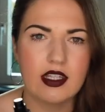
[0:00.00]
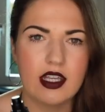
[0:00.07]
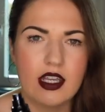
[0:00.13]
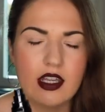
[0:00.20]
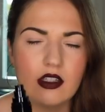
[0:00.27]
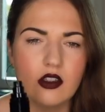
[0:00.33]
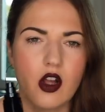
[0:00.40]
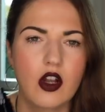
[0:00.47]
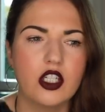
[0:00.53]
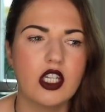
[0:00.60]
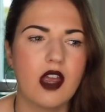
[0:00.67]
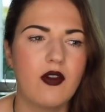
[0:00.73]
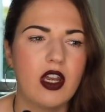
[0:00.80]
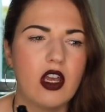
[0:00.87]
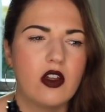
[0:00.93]
The
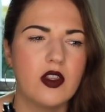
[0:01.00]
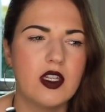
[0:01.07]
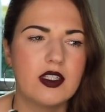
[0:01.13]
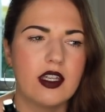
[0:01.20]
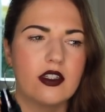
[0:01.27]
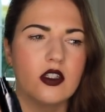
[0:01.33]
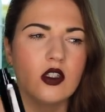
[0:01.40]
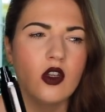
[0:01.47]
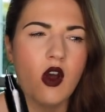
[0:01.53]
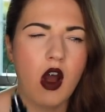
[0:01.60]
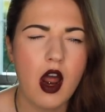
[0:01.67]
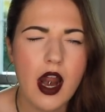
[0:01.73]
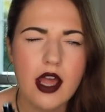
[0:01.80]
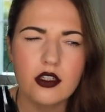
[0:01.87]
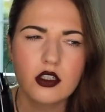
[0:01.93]
longevity on this is
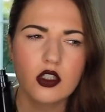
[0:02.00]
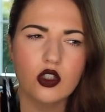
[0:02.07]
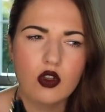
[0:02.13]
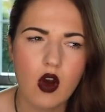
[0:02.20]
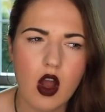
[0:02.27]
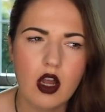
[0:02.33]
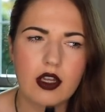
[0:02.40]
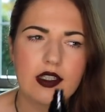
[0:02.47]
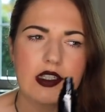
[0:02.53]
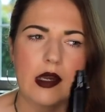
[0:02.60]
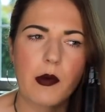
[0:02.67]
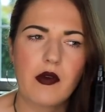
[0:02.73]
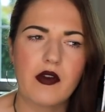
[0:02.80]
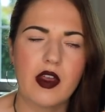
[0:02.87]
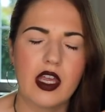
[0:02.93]
not as strong as
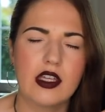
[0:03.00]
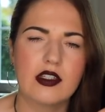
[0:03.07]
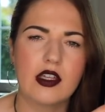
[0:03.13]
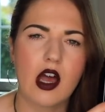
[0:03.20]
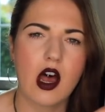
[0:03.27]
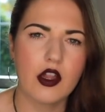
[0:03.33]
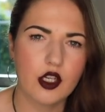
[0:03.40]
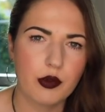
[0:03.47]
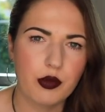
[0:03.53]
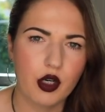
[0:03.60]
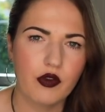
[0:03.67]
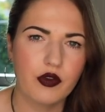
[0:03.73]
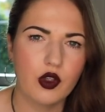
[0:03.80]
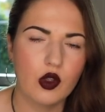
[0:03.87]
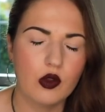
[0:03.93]
some of his other
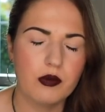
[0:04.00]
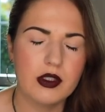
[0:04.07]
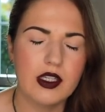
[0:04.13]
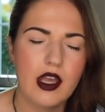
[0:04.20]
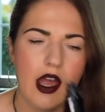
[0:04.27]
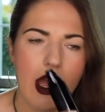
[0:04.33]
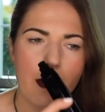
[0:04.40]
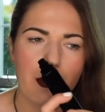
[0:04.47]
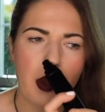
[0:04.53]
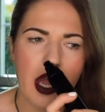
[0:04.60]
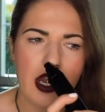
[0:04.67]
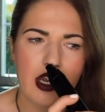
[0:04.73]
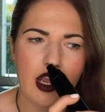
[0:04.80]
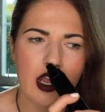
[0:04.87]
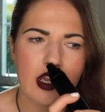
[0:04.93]
perfumes,
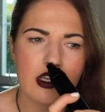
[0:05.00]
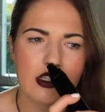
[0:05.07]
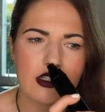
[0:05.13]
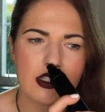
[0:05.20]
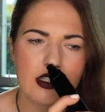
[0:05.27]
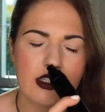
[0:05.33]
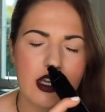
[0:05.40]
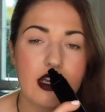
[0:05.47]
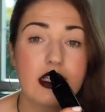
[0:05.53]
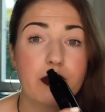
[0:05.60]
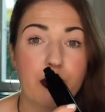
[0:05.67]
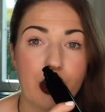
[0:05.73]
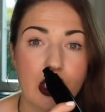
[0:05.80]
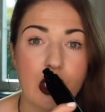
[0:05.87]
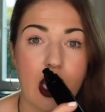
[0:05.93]
but it does
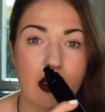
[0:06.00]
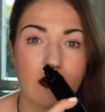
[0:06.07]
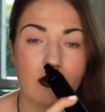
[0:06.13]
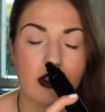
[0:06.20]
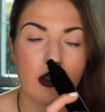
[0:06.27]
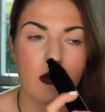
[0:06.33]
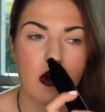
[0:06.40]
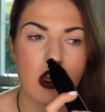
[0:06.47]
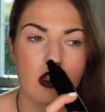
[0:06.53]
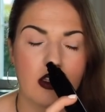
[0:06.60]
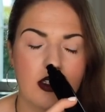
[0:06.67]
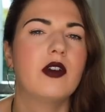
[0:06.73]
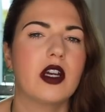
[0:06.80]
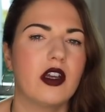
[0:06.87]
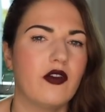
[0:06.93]
project really well.
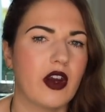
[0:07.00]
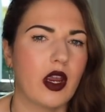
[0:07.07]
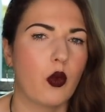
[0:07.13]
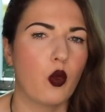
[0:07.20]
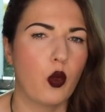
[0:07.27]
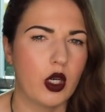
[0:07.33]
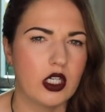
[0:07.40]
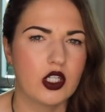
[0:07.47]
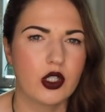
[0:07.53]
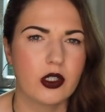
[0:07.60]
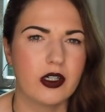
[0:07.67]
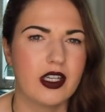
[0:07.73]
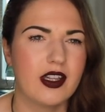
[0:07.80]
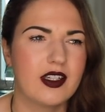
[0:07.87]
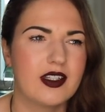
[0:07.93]
It's very, very
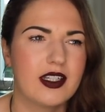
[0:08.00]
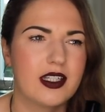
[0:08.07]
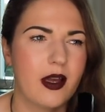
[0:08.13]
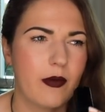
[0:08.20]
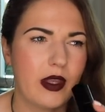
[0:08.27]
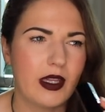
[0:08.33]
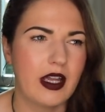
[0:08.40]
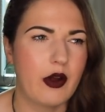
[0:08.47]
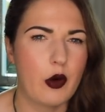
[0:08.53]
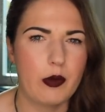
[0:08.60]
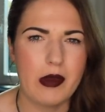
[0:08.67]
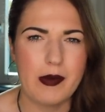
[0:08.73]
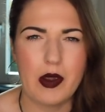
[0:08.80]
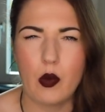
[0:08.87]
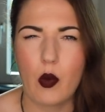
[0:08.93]
wintry. This is something that I would
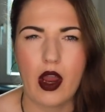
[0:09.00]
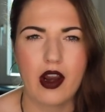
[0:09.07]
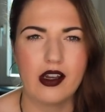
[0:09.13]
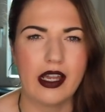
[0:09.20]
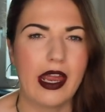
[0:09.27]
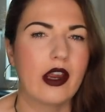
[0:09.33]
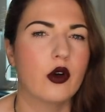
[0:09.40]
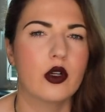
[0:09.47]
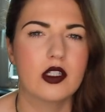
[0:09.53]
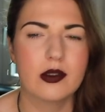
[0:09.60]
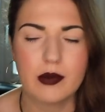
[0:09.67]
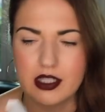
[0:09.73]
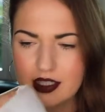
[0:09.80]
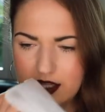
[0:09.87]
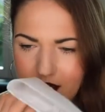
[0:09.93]
maybe wear like
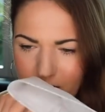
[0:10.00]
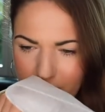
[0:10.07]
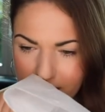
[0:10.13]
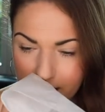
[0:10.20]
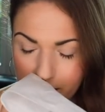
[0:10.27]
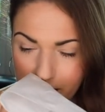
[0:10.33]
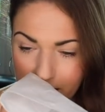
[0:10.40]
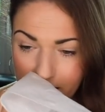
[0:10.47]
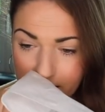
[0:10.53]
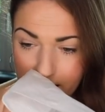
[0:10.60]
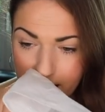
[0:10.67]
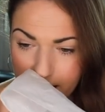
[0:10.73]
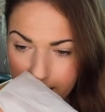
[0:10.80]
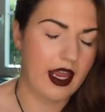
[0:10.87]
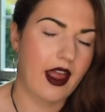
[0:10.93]
Christmas Eve or something like
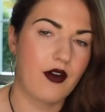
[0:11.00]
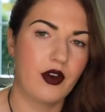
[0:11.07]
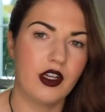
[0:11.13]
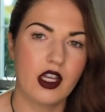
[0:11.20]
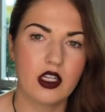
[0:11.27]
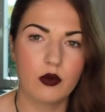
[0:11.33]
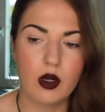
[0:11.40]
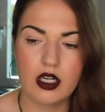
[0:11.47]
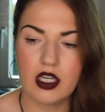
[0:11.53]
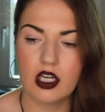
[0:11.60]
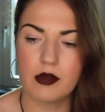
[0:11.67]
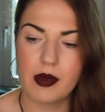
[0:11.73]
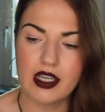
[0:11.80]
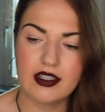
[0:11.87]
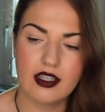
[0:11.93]
that. I have another one
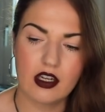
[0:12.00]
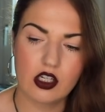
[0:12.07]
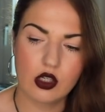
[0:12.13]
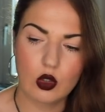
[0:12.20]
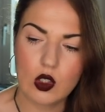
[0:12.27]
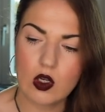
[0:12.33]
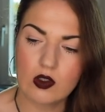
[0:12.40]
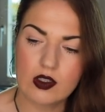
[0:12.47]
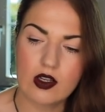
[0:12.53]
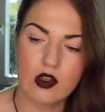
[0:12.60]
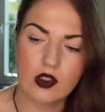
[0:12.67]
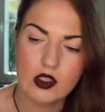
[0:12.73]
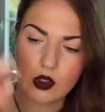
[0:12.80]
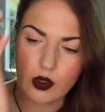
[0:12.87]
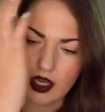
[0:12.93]
here by Serge Lutens,
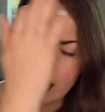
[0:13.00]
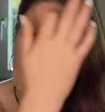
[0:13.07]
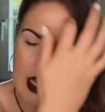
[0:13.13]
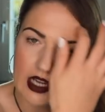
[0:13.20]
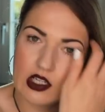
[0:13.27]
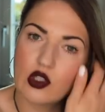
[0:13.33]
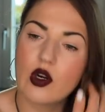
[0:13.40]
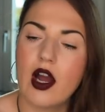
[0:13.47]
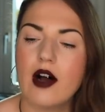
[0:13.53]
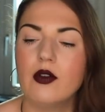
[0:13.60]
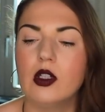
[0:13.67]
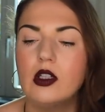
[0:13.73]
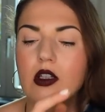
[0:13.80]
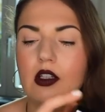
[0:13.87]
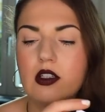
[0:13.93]
also in that
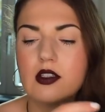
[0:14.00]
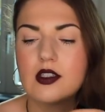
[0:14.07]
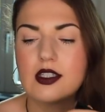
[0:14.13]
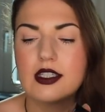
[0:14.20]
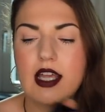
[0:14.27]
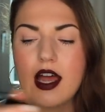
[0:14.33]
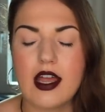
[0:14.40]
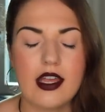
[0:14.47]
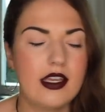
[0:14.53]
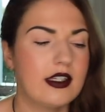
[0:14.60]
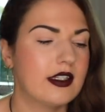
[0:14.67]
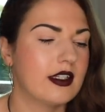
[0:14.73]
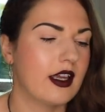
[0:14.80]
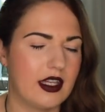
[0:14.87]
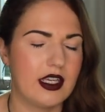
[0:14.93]
travel
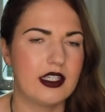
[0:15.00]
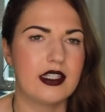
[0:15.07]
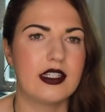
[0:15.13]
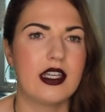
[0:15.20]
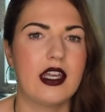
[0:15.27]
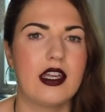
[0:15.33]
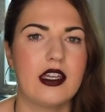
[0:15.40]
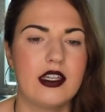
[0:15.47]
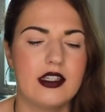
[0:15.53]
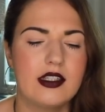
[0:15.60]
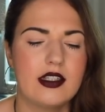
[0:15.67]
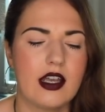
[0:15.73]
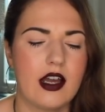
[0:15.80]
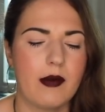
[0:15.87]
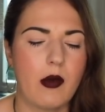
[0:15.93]
size. This
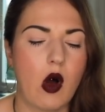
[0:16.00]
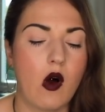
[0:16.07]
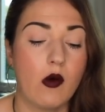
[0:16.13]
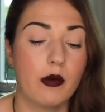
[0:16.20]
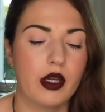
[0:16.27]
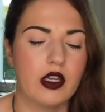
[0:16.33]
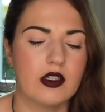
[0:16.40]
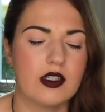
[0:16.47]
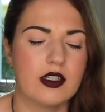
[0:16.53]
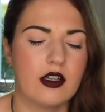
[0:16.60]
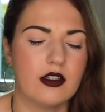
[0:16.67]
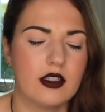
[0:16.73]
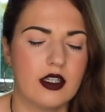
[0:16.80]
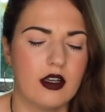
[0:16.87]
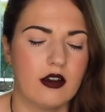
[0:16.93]
is um, Ambre
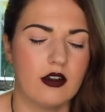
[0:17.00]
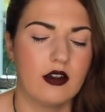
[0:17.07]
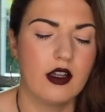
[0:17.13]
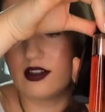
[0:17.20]
Sultan.